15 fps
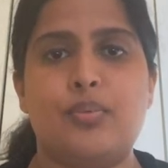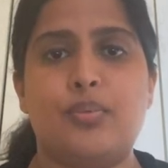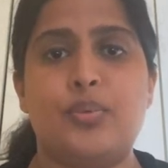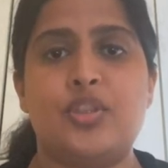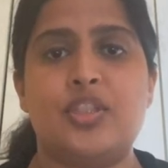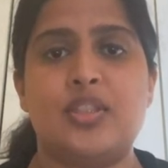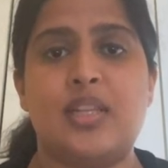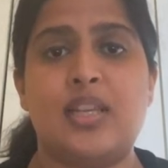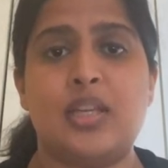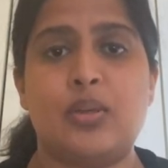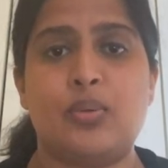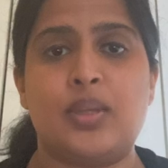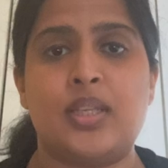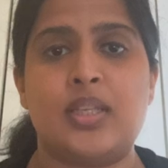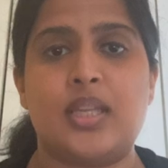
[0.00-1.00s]
which is a
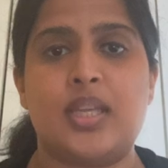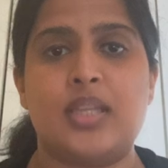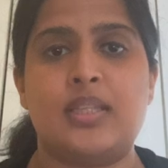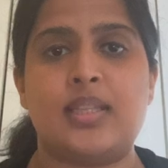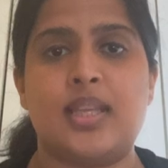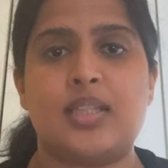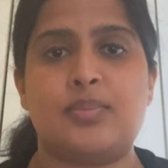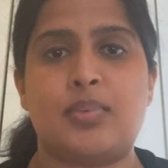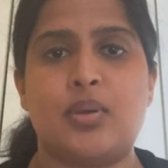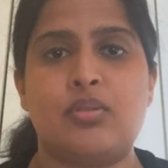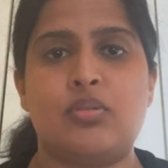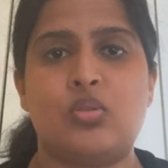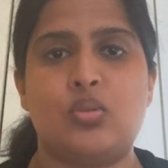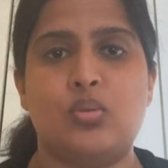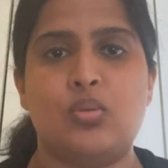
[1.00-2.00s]
liquid, is
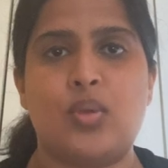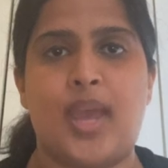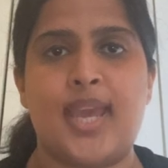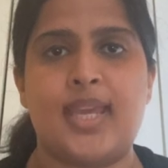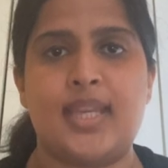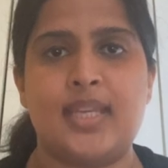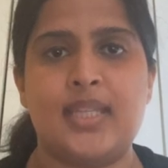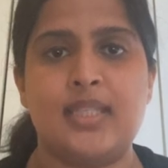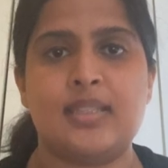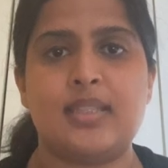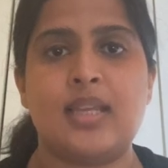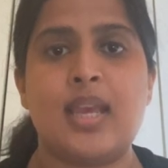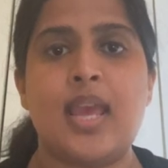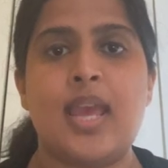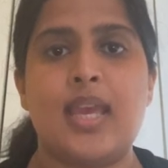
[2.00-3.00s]
exposed to a heat
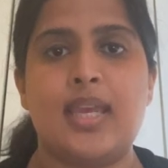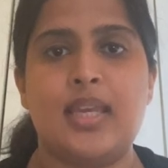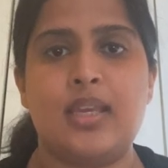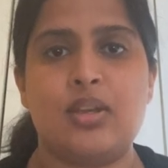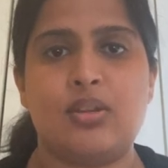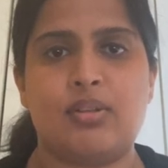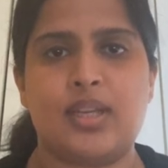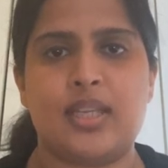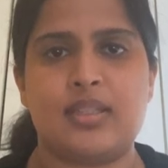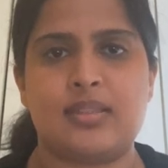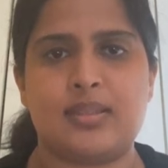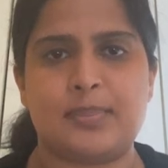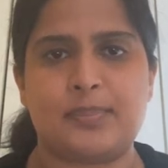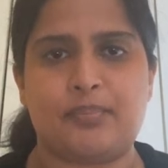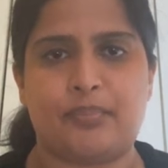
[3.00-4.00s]
increase.